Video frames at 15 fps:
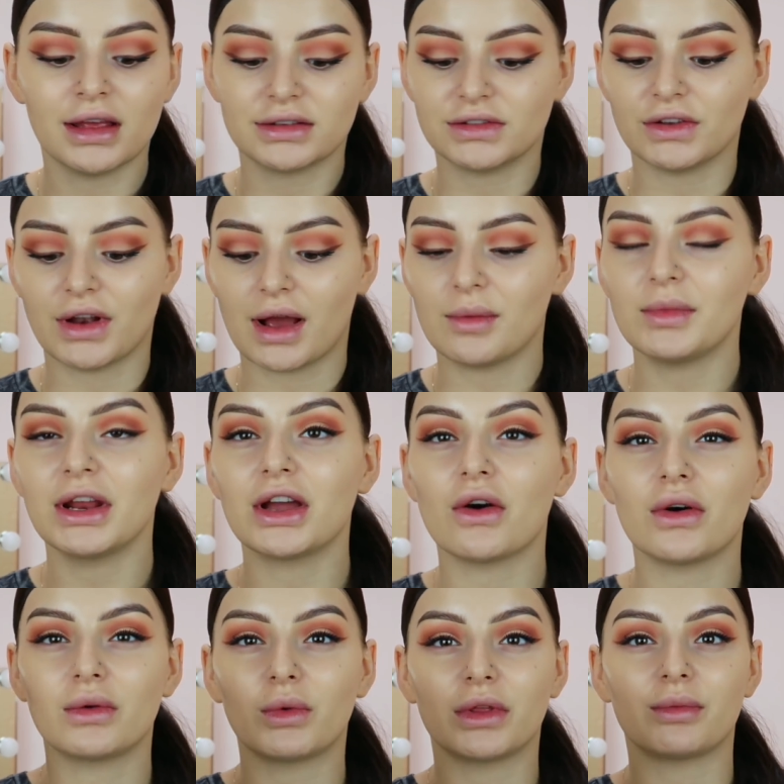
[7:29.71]
So now I'm gonna
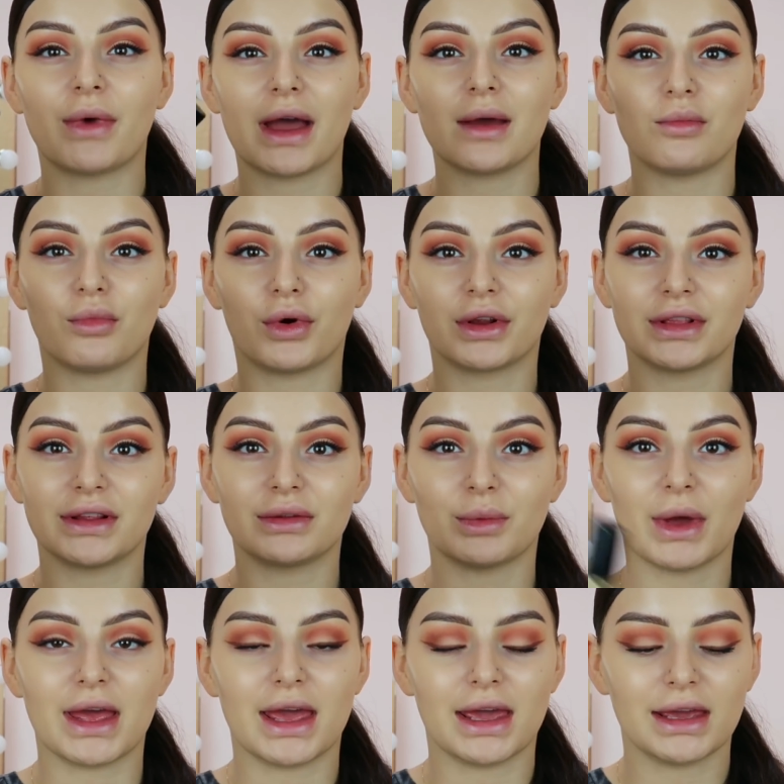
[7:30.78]
go in with my Born This
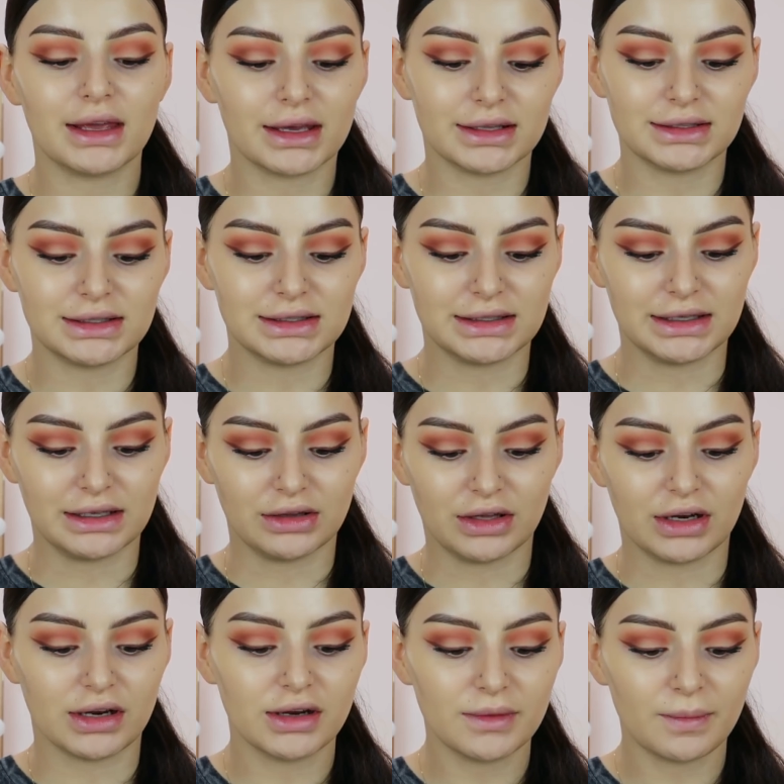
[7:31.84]
Way
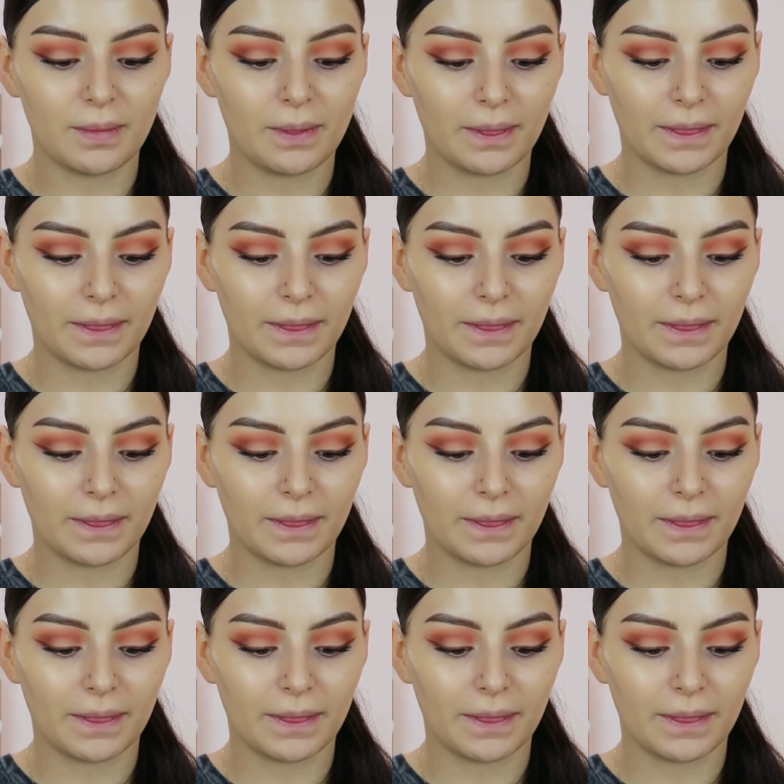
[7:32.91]
concealer.